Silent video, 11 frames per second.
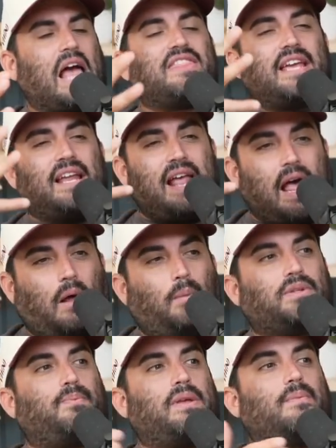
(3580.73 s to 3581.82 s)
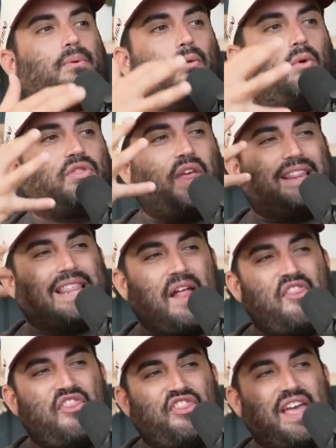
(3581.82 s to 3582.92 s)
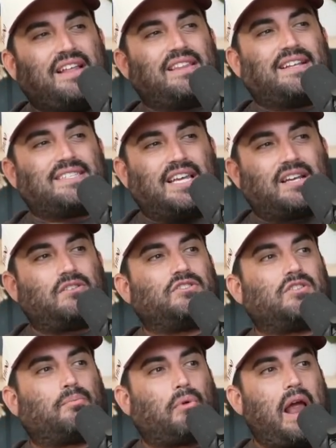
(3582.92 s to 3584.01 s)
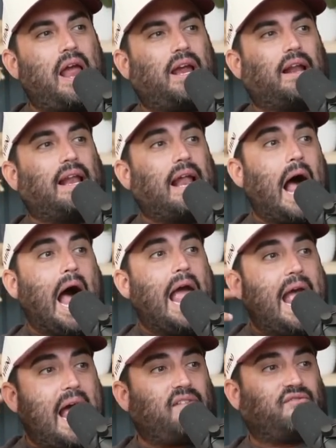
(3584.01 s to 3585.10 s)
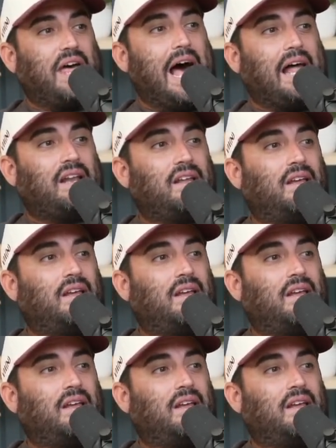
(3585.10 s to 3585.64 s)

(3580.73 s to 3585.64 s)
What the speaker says: I think it helps people with like that thing that tickles your brain, and I have that.